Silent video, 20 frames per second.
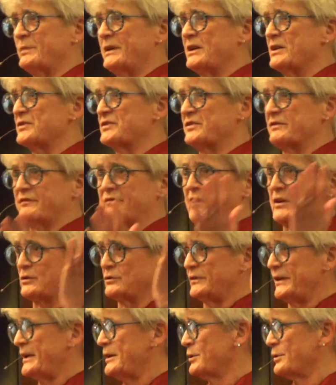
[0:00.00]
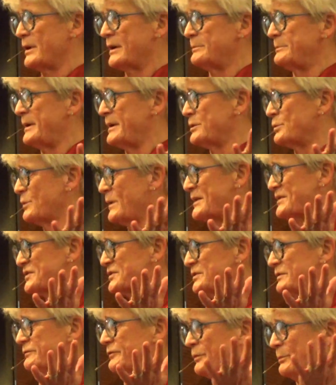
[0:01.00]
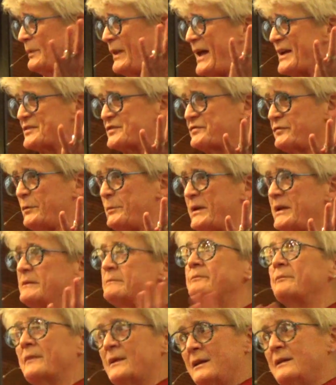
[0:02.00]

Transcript: because if their leader had been arrested for blasphemy,